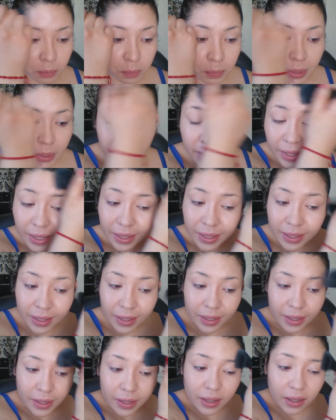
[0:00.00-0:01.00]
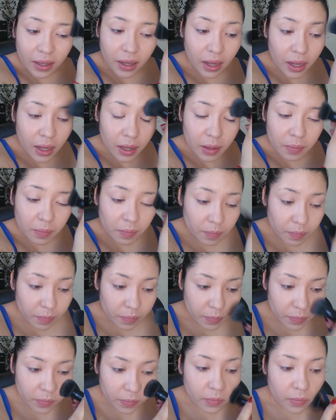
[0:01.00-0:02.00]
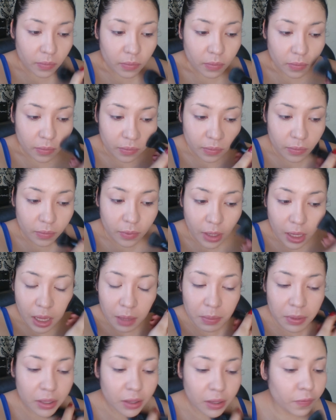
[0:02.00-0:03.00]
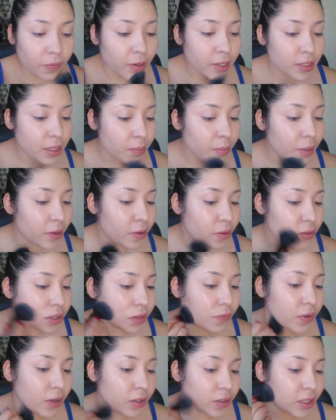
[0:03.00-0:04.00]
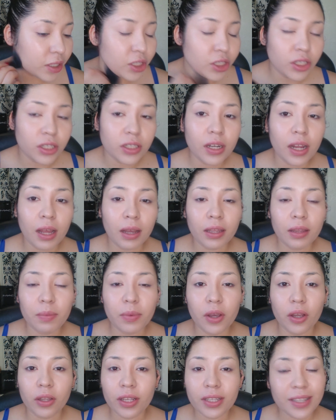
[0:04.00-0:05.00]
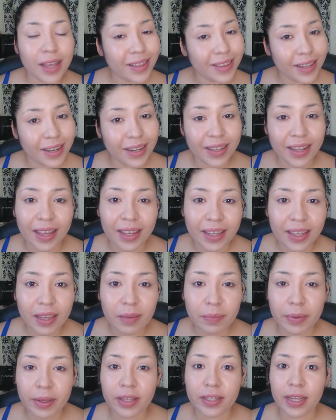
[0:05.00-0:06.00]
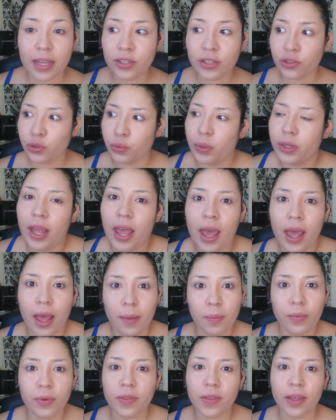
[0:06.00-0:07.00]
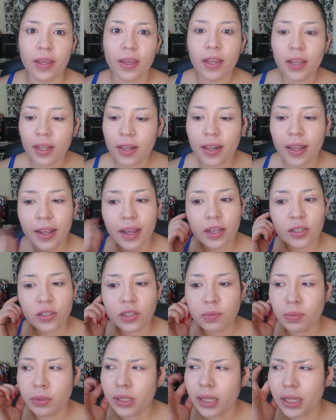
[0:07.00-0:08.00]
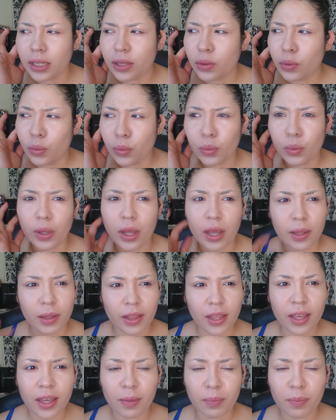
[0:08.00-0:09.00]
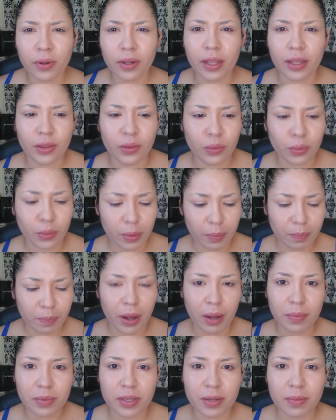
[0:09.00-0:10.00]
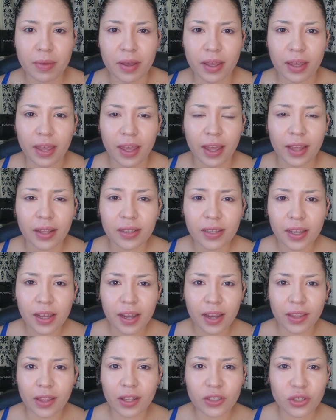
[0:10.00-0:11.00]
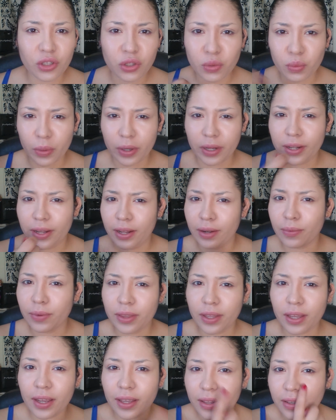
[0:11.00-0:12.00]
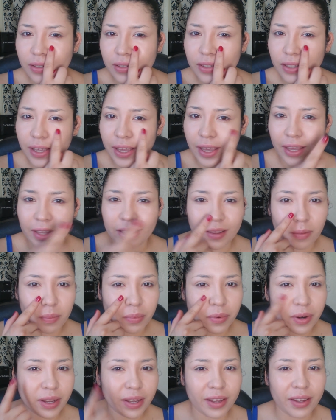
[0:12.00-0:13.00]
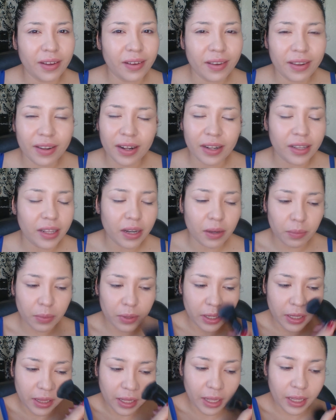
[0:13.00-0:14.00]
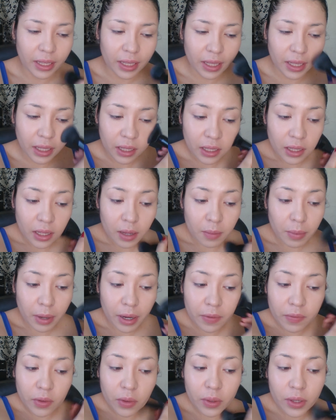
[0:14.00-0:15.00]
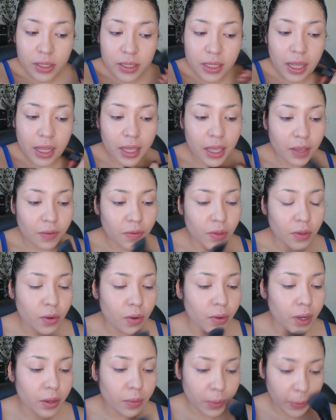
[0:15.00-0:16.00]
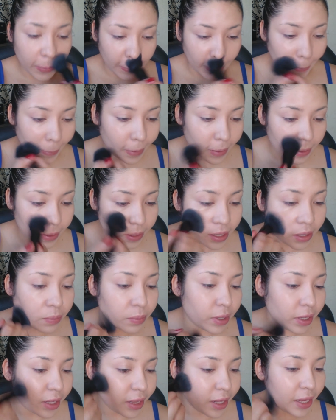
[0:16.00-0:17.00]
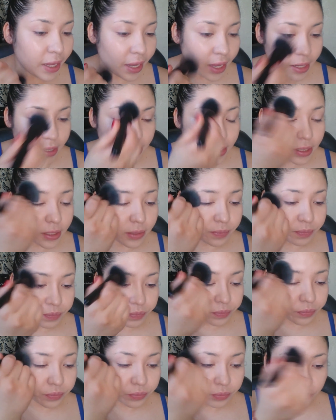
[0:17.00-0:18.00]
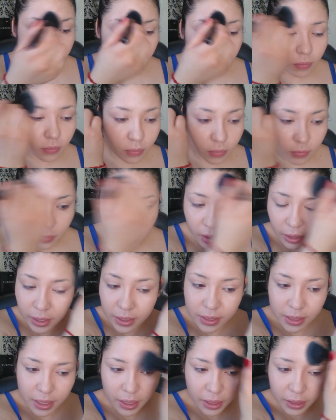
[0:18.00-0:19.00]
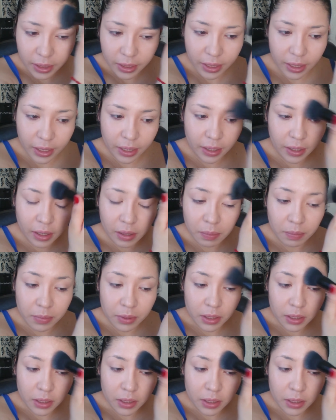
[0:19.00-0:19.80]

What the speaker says: But I mean, the first time I used the foundation, I'm gonna be honest, I didn't like it because I just went ham with it. Like, I just put like, I think I put like 3 pumps on my hand, and I just went in with it and just caked up right here, and I didn't really like it. But I noticed that if you go in with like a really light-handed, it's not gonna cake up.